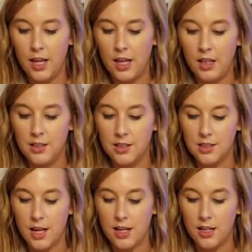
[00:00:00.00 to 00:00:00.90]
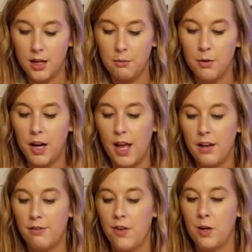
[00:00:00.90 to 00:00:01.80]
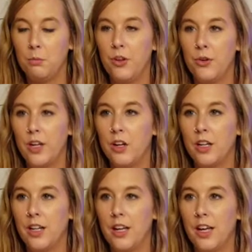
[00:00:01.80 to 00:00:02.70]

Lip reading: and this is kind of dumb, but I had a fan blowing on it,